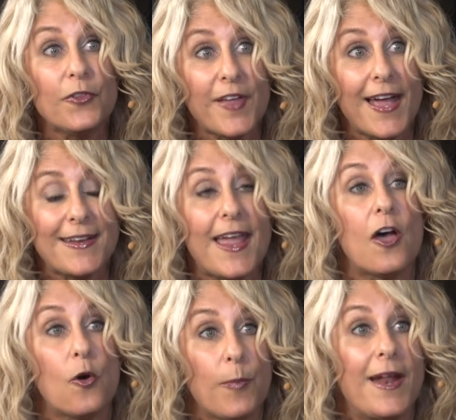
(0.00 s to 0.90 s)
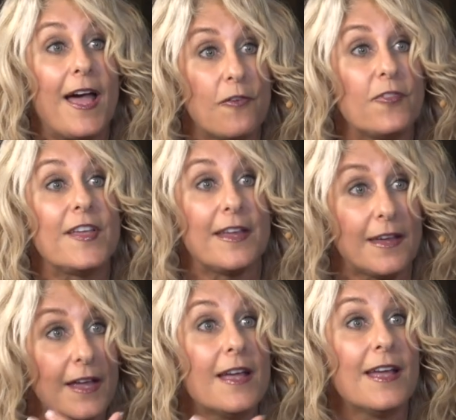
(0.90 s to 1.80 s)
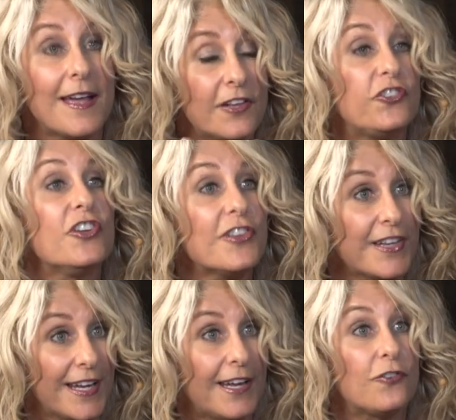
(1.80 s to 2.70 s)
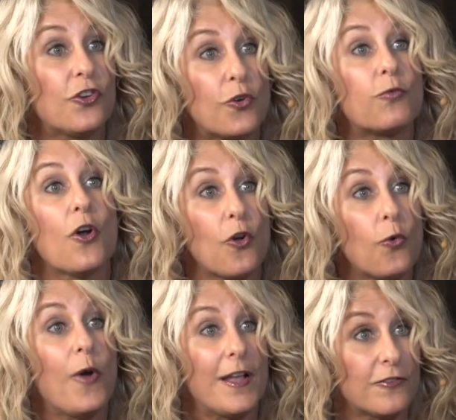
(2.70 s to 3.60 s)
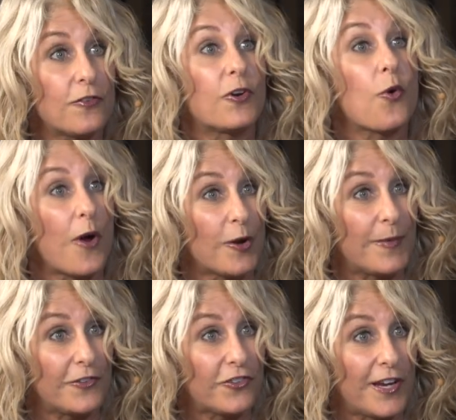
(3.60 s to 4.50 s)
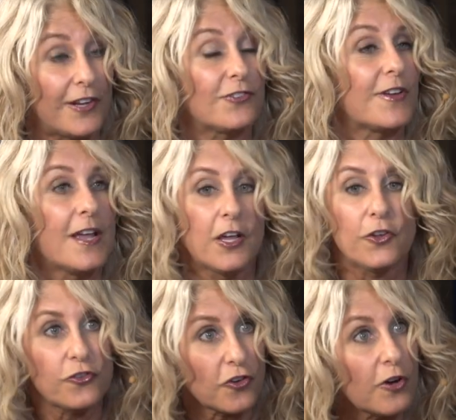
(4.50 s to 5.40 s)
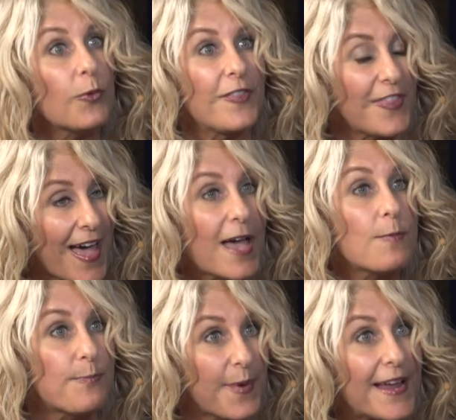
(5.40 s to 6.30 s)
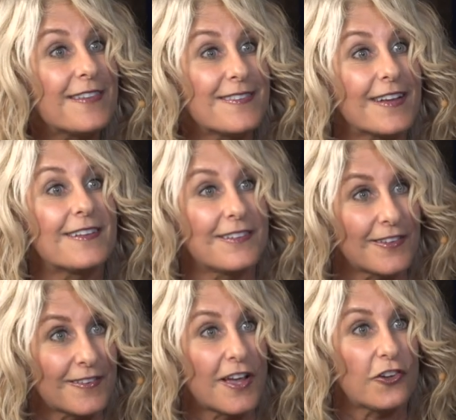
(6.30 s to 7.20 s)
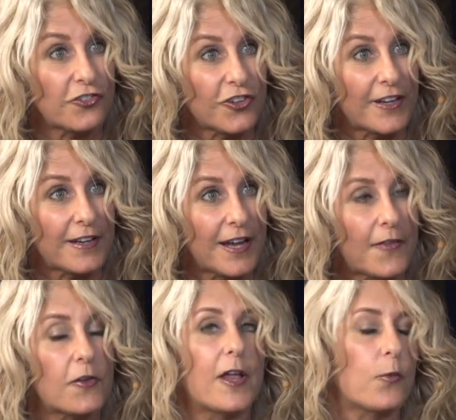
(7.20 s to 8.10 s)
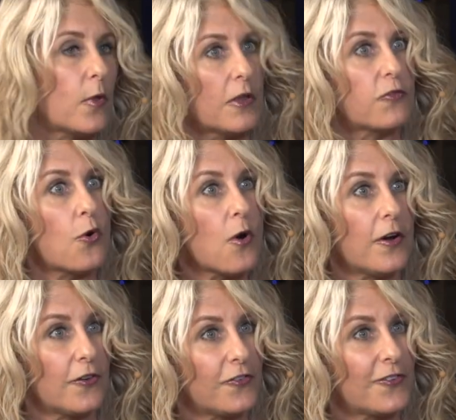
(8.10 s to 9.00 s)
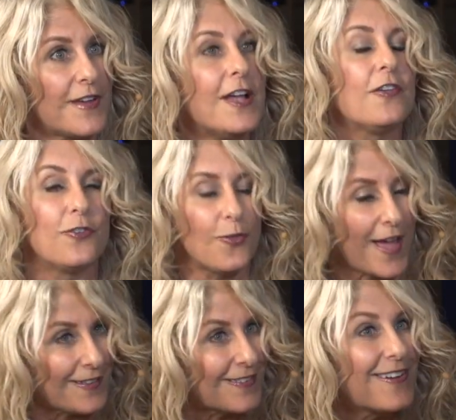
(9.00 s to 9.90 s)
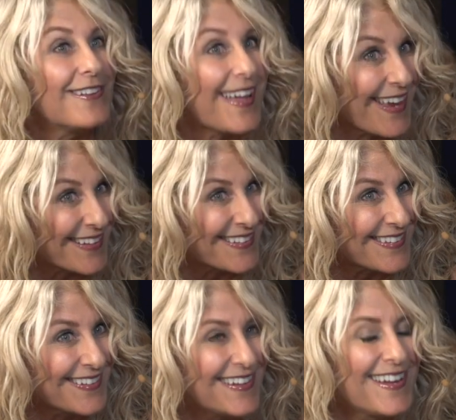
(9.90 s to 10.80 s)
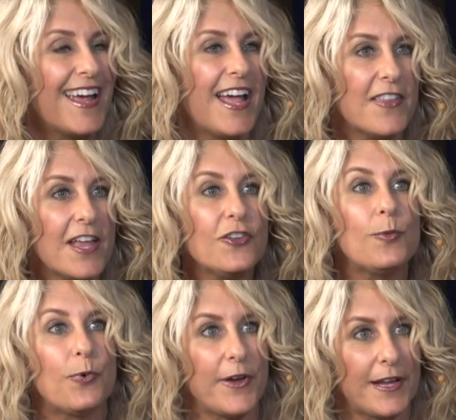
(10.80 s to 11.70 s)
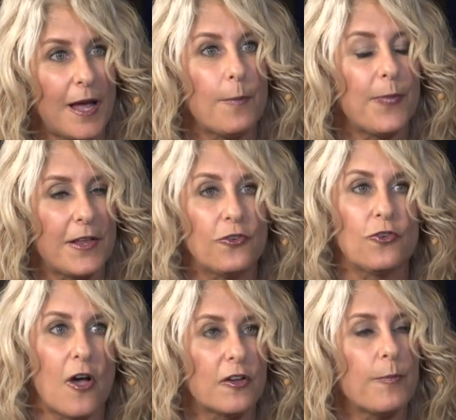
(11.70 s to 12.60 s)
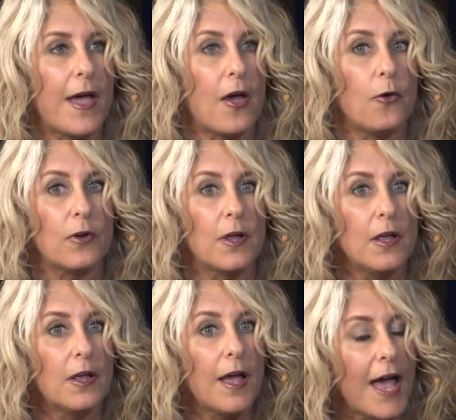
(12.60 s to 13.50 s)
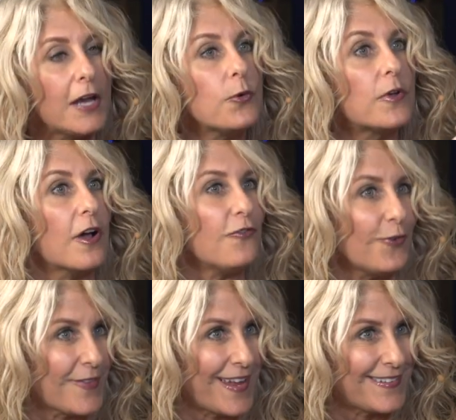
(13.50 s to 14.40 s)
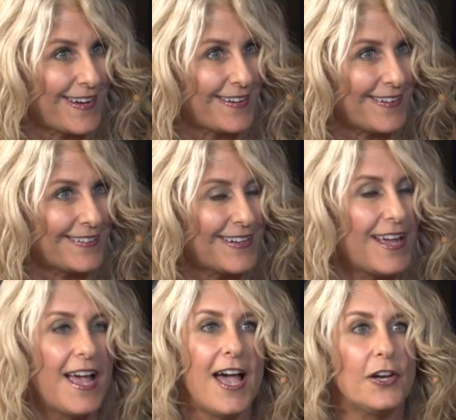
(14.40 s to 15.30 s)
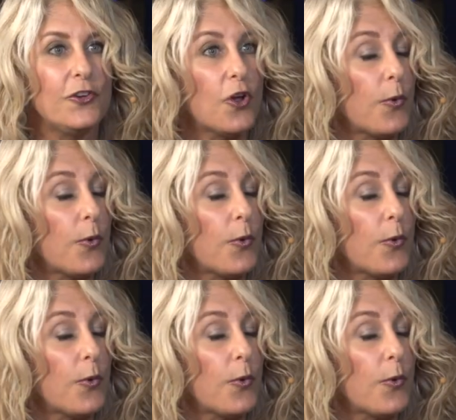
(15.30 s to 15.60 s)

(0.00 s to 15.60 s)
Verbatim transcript: build that now, but have the agility to grow as the requirements change? You start with that basic discussion, and they're like, well, of course. So that's collect. And then you bring it up and you talk about how do you govern that data? How do you